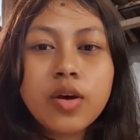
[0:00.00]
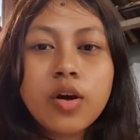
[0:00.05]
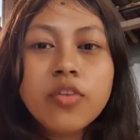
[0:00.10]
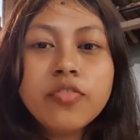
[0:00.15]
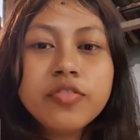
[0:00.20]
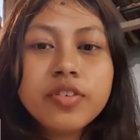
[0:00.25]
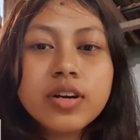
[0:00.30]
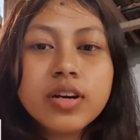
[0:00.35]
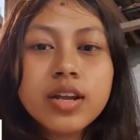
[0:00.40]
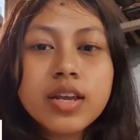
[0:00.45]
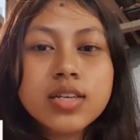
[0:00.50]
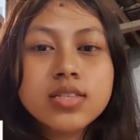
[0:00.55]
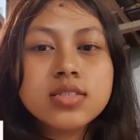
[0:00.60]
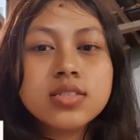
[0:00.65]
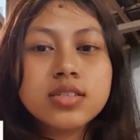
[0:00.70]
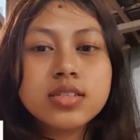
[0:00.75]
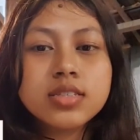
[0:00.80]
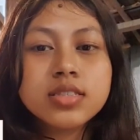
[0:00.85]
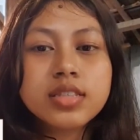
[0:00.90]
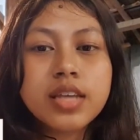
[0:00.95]
offer
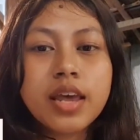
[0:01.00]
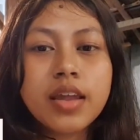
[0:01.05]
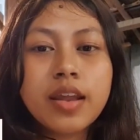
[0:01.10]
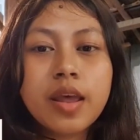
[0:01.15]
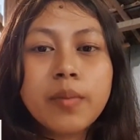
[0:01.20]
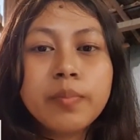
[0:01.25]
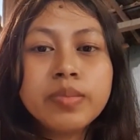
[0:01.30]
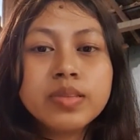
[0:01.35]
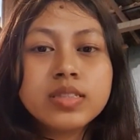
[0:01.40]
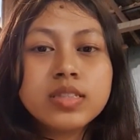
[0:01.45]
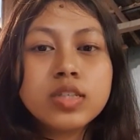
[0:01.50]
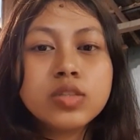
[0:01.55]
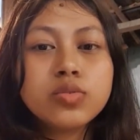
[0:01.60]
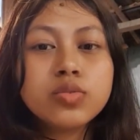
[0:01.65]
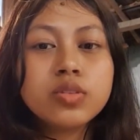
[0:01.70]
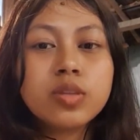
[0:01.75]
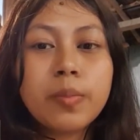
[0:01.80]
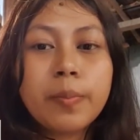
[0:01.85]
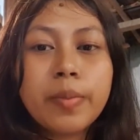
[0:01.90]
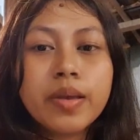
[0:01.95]
reassurance and empathy
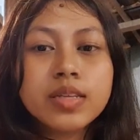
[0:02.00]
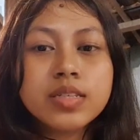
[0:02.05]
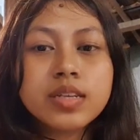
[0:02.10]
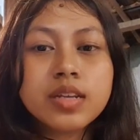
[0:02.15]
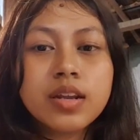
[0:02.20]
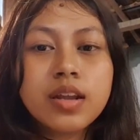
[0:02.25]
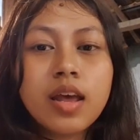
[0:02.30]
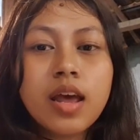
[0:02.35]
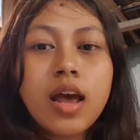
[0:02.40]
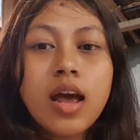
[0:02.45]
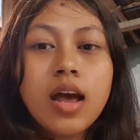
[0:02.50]
to the patient,